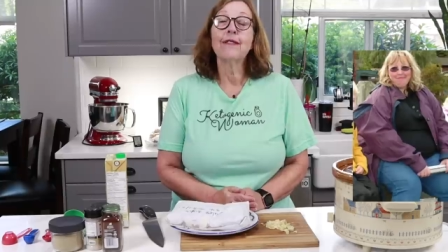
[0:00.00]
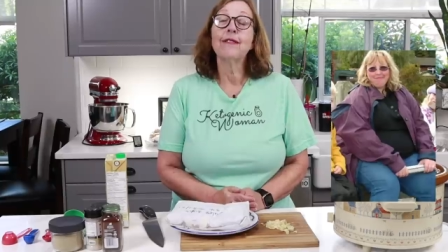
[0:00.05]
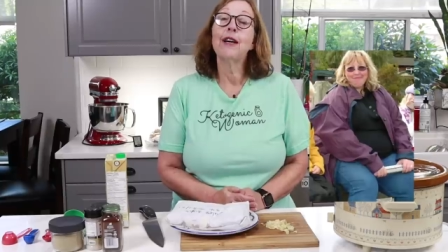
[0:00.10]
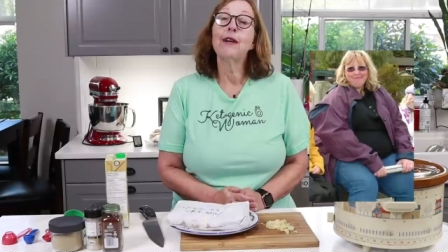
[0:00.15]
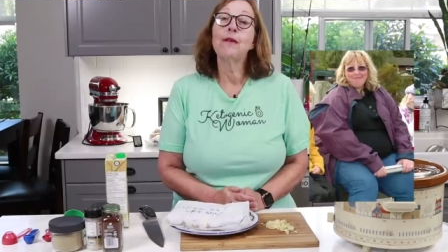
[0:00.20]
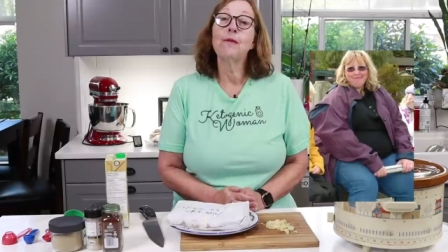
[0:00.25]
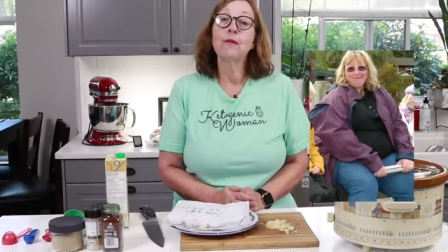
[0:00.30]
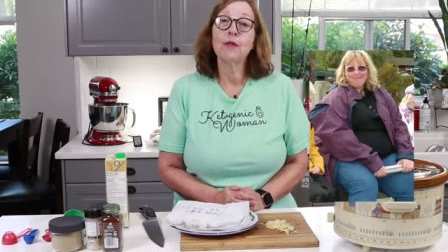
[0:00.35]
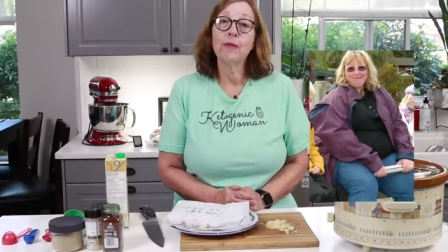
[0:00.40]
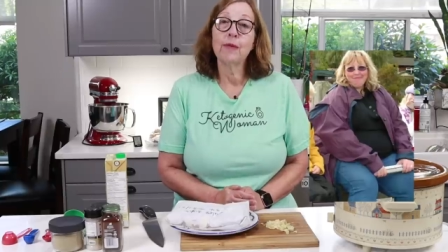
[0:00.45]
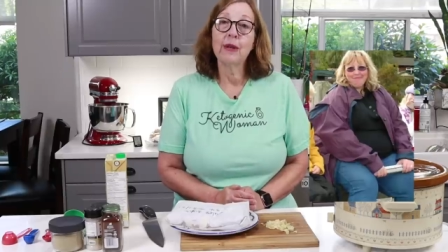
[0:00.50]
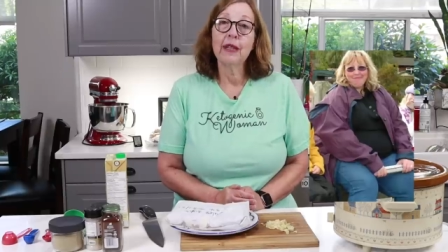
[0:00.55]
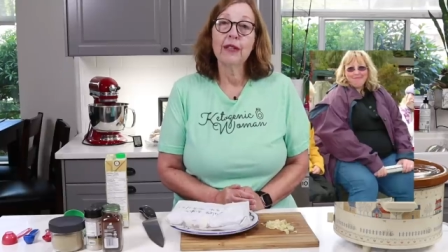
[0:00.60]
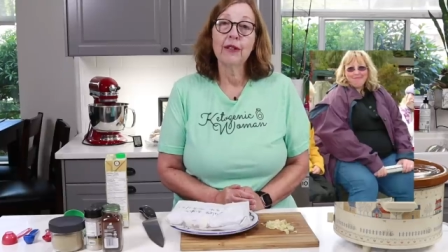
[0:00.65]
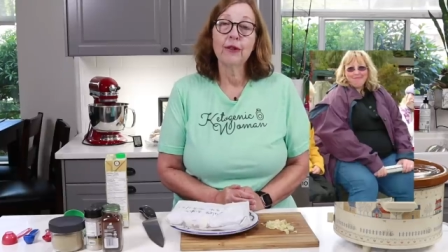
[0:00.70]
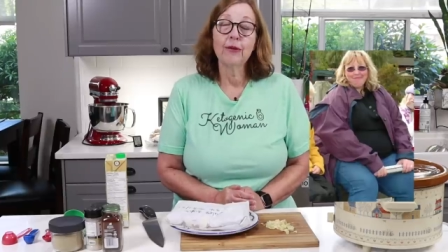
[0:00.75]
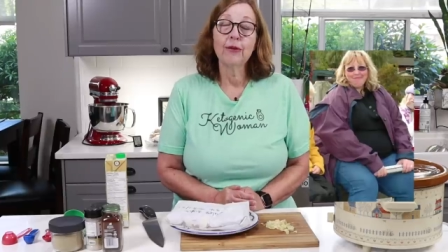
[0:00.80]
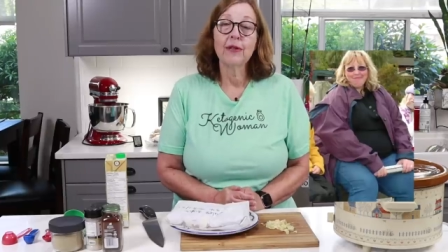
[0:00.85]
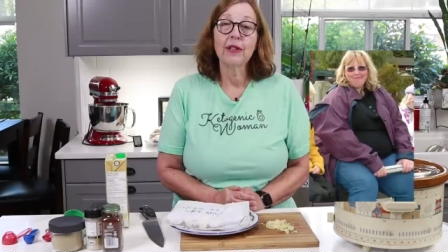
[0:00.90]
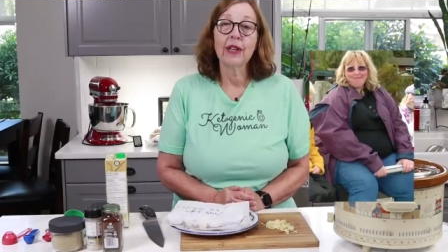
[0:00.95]
have helped me
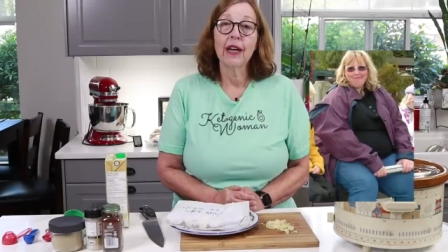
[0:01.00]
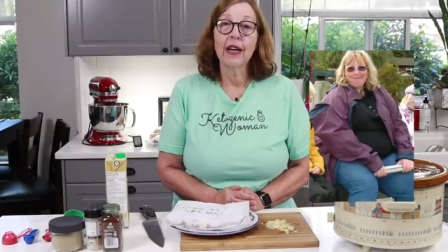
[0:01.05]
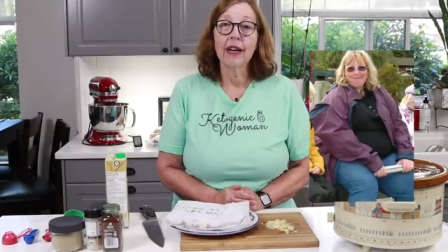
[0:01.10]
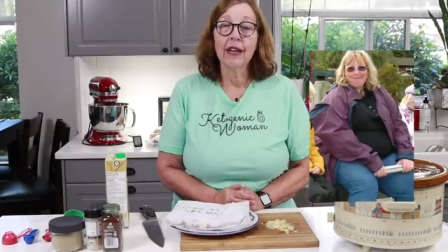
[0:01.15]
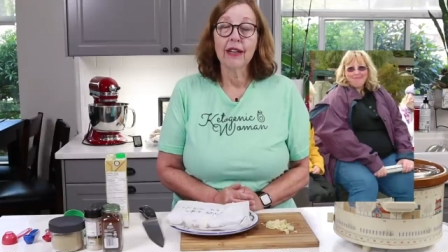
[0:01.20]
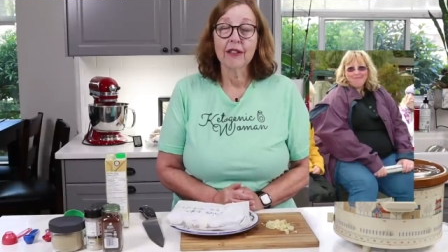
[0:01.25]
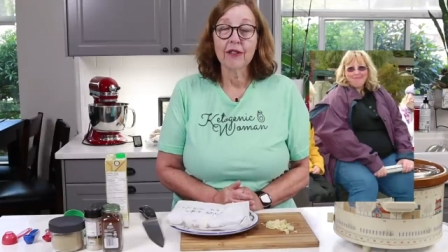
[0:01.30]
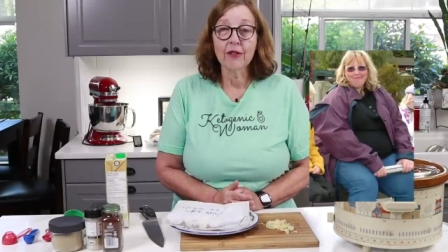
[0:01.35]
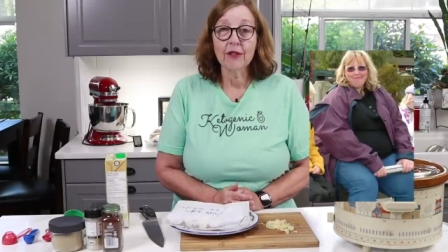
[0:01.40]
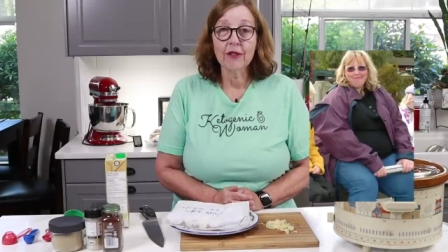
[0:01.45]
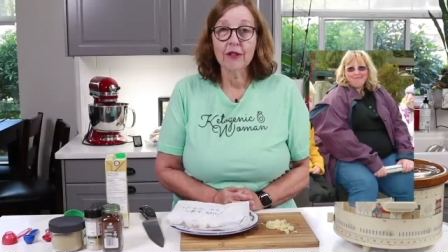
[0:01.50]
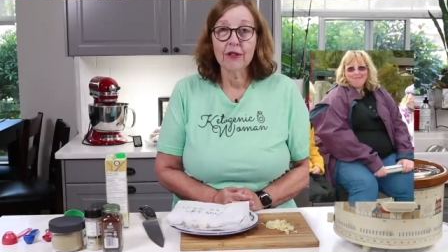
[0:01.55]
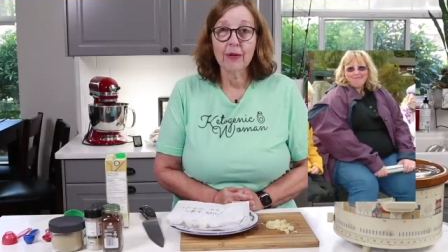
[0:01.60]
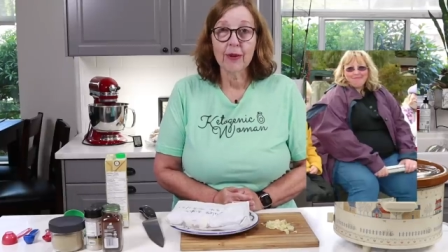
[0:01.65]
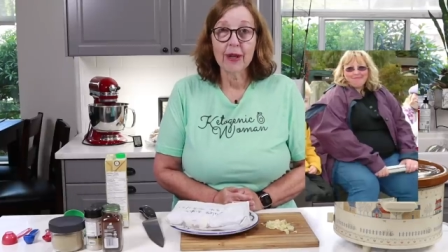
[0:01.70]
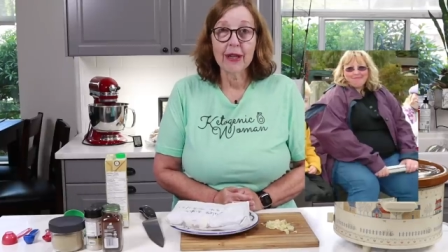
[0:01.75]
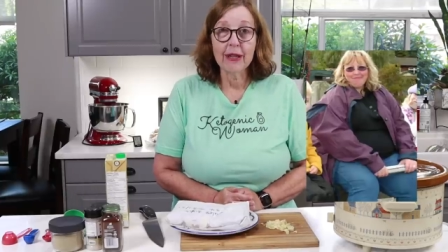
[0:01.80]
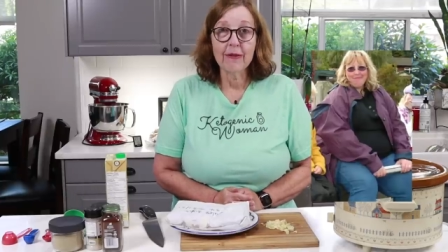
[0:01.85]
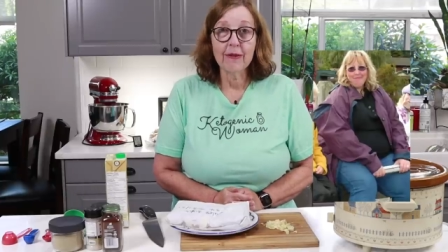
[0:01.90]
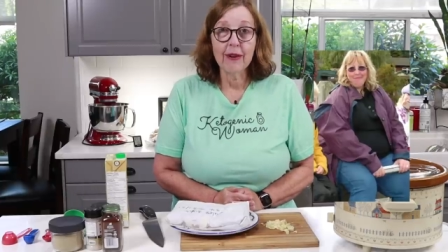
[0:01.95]
lose
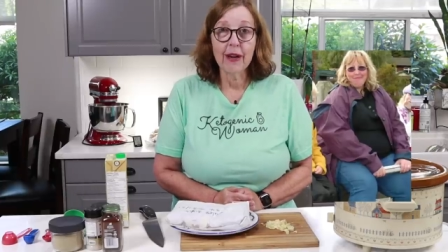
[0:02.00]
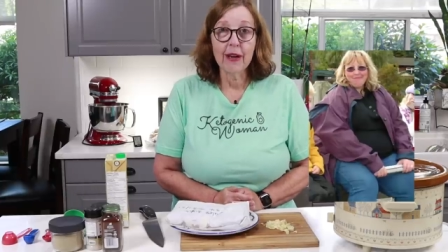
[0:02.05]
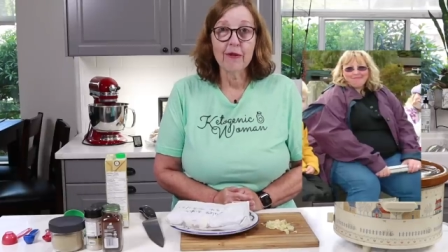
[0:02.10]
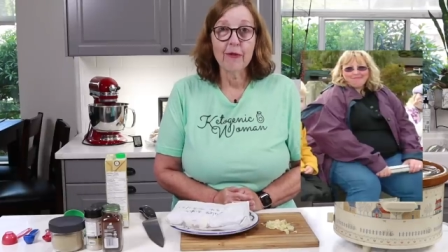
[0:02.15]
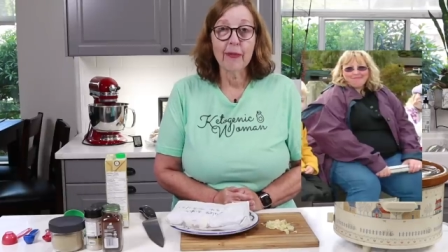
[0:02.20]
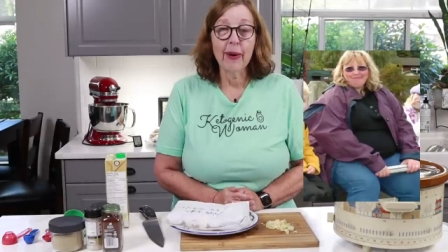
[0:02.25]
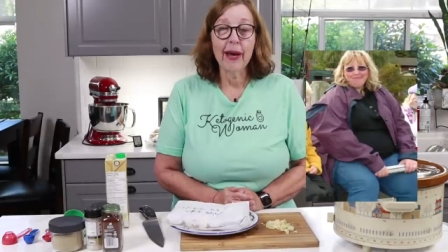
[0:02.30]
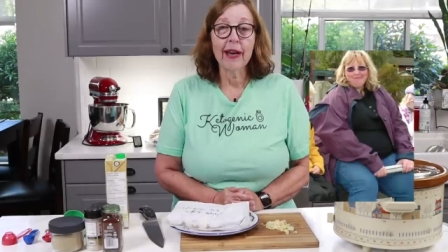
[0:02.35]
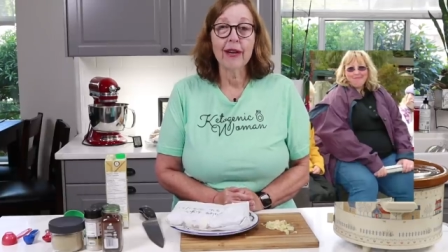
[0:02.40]
125